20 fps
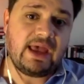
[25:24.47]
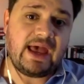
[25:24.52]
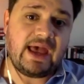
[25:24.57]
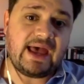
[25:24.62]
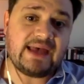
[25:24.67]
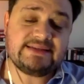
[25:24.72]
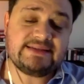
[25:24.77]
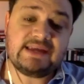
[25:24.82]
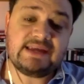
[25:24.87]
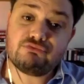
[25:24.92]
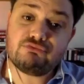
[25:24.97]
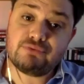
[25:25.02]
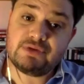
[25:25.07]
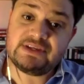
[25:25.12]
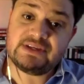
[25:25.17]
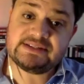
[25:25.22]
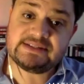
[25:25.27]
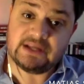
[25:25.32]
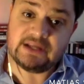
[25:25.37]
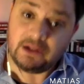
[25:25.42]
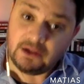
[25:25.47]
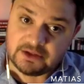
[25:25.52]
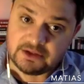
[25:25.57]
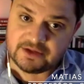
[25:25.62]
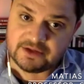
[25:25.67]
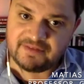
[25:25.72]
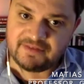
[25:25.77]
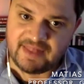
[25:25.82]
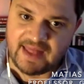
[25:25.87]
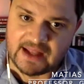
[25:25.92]
As a result
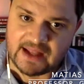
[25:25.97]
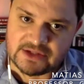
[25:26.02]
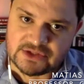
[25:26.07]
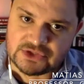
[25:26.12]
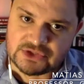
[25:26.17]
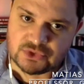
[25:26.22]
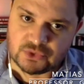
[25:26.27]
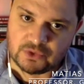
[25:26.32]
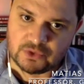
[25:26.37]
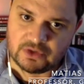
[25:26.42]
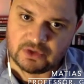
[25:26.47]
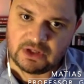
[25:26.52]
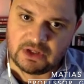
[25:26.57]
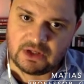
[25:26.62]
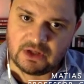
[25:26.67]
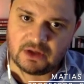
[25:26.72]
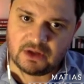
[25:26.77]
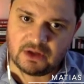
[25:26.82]
of that story,